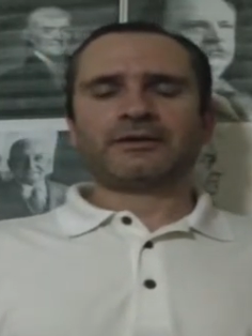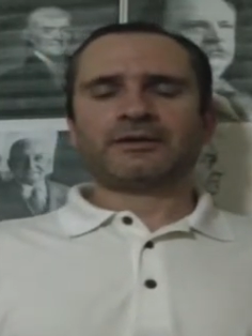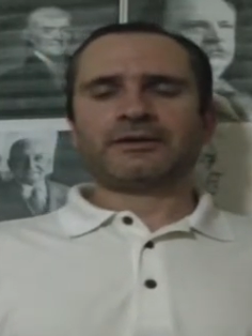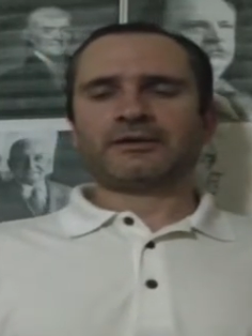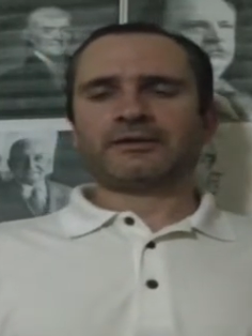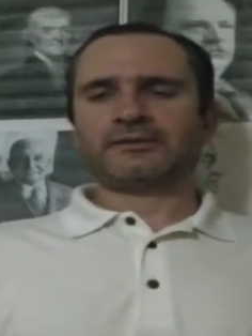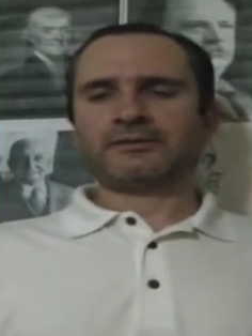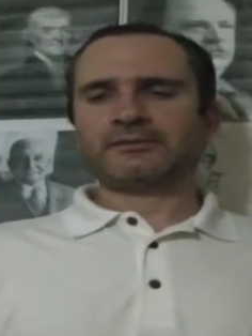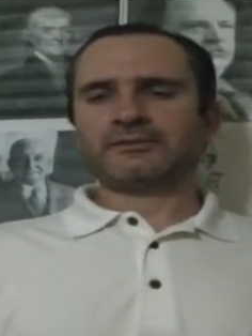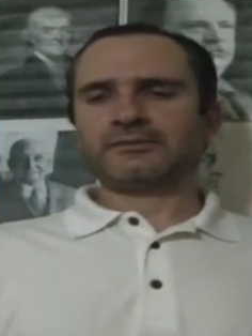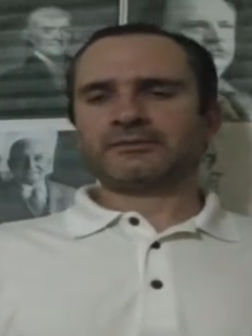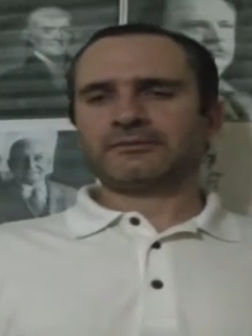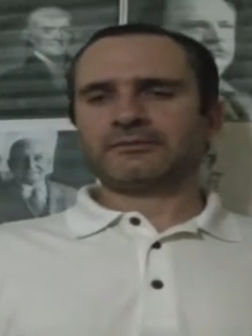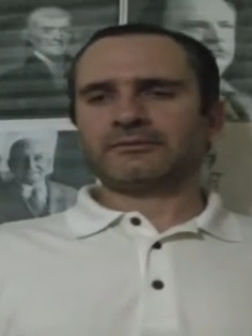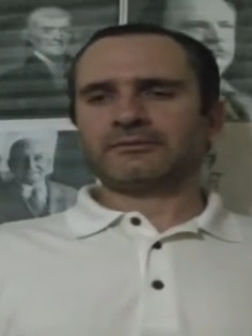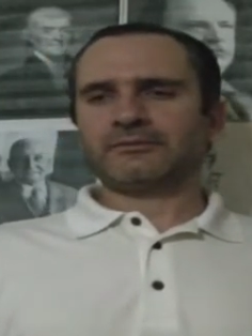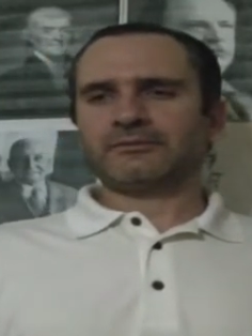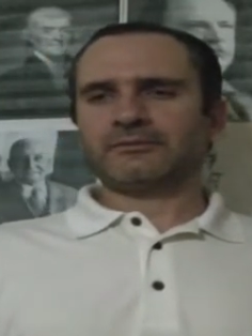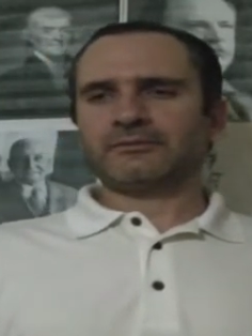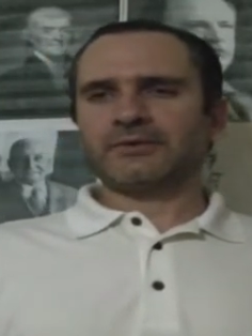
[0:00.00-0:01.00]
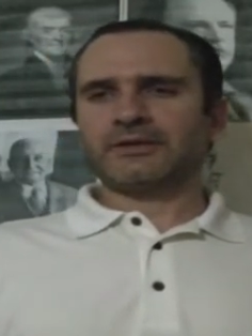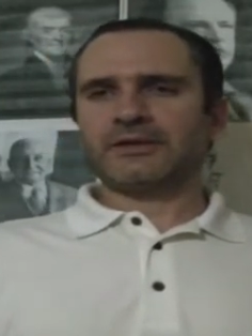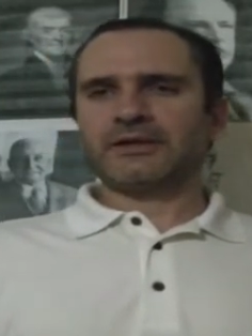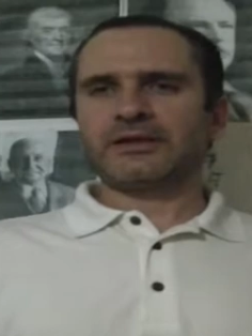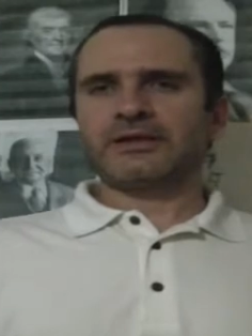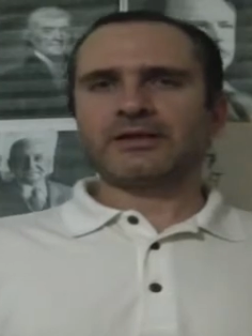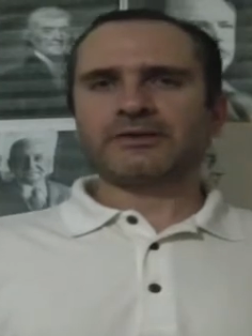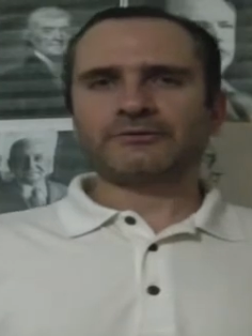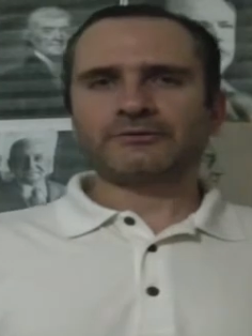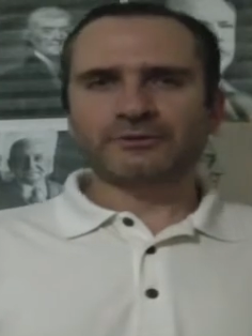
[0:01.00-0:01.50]
and when
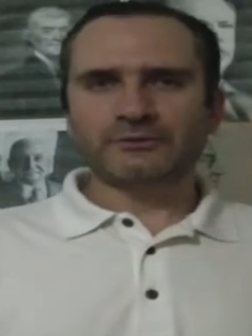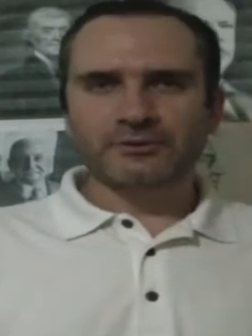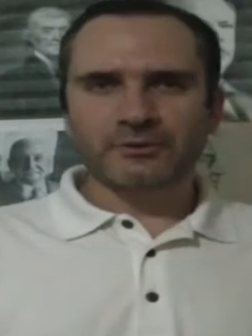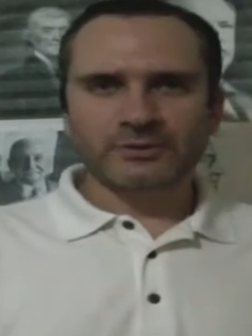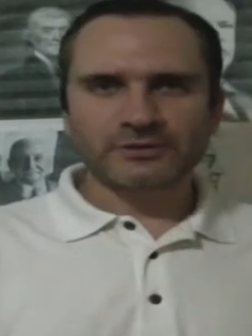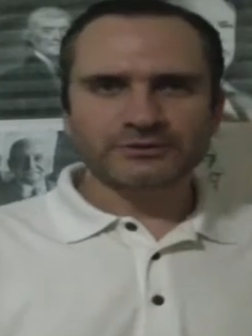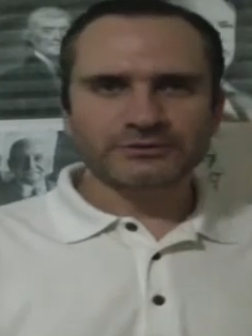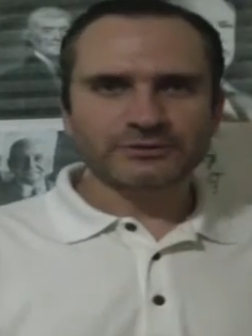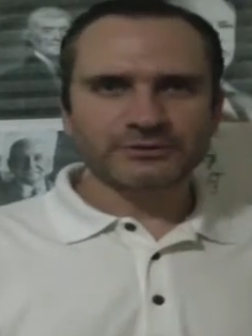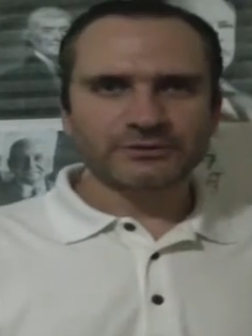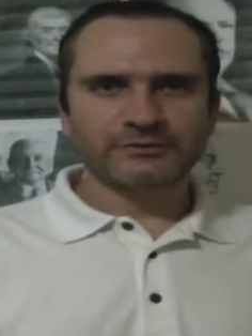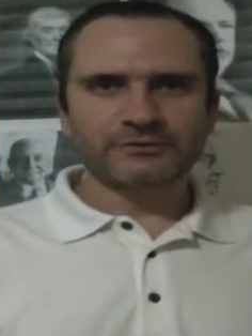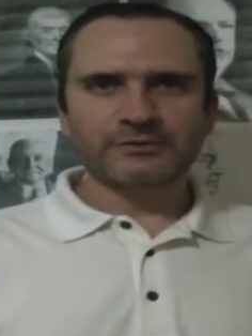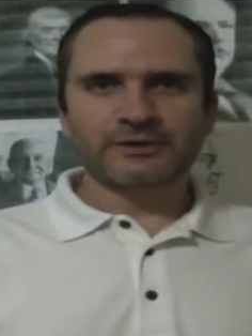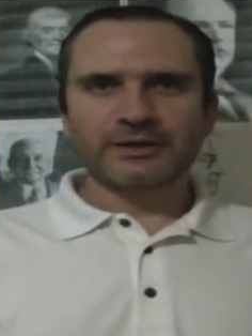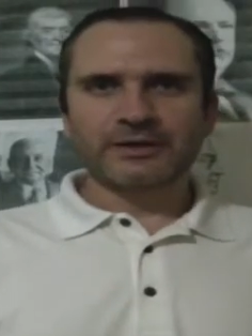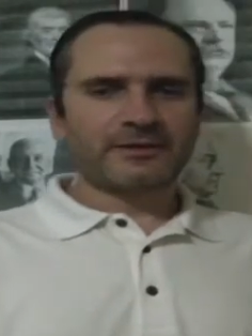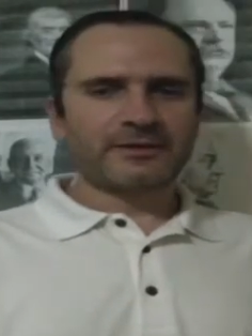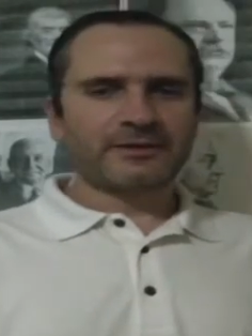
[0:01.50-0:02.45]
he answered questions, and